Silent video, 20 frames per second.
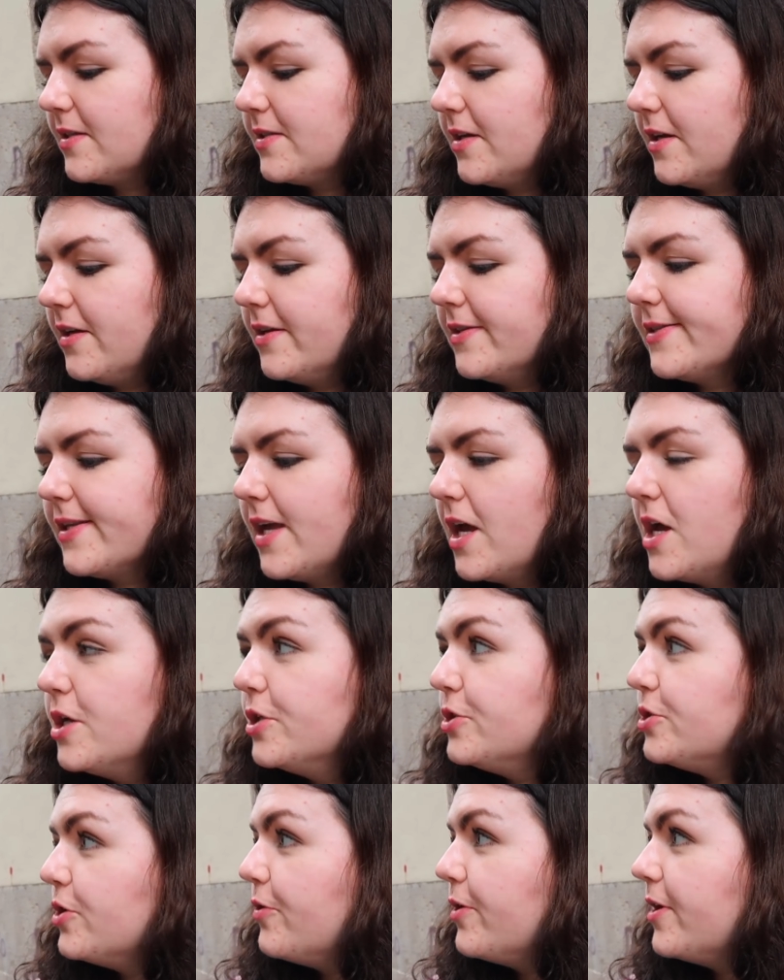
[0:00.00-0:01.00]
does
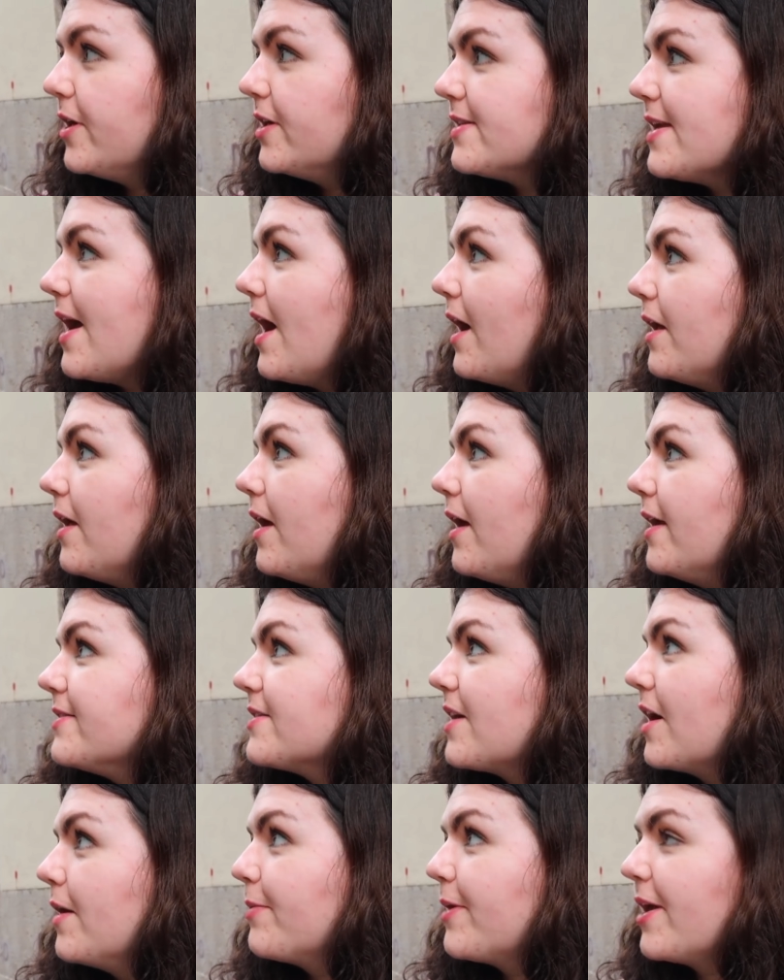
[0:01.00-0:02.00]
donuts
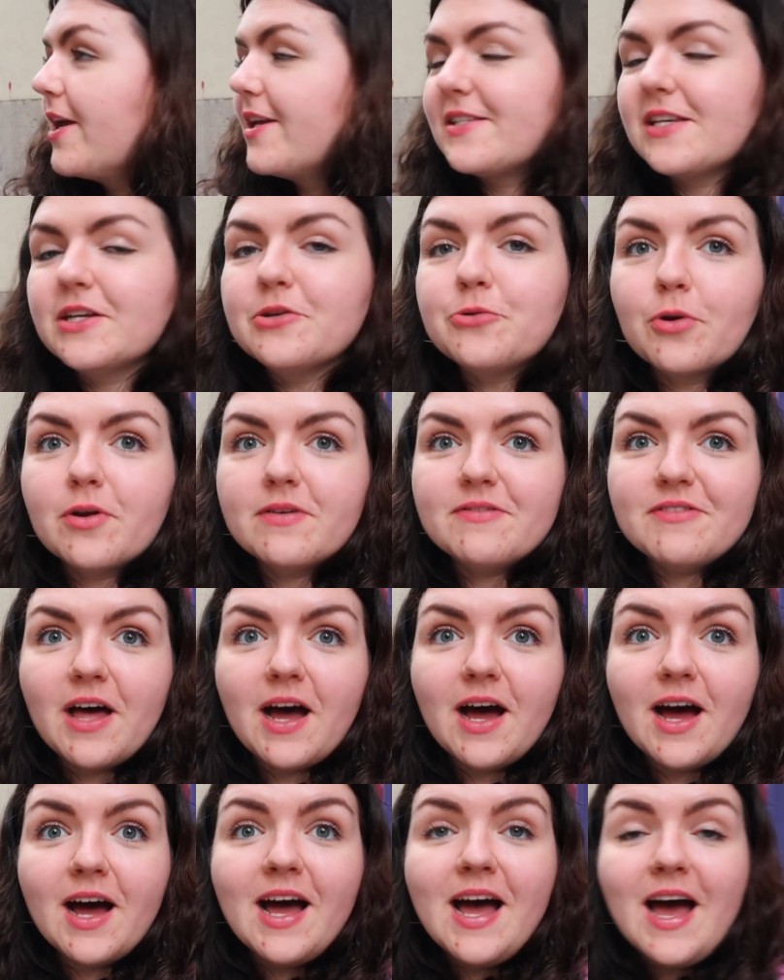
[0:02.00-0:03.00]
and cupcakes and all of
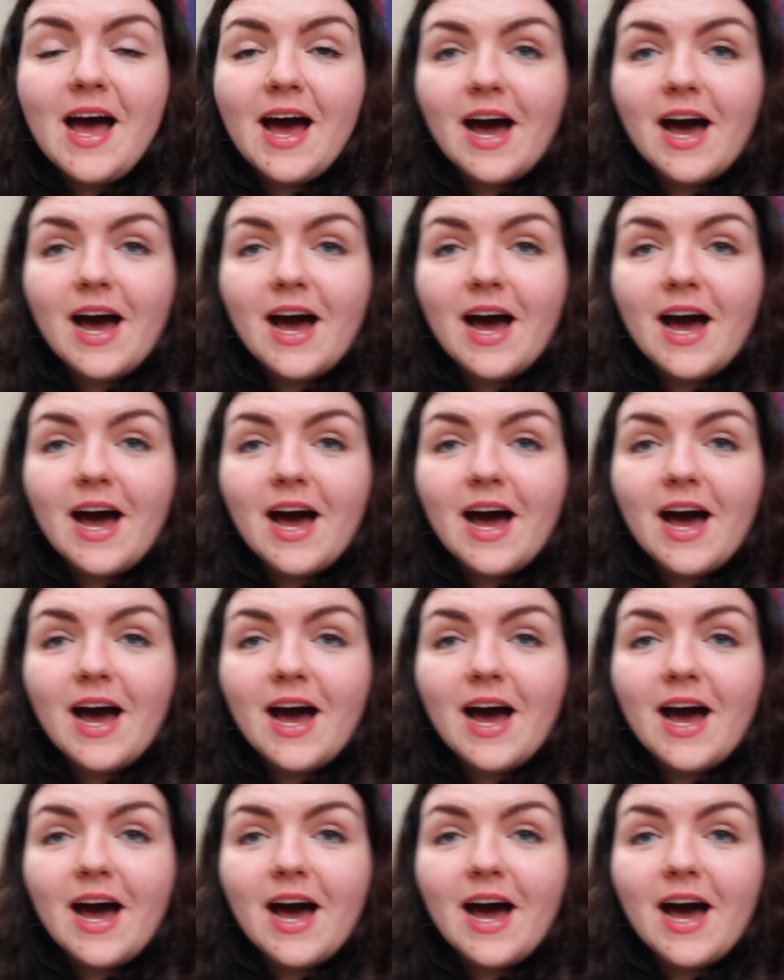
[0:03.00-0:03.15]
that.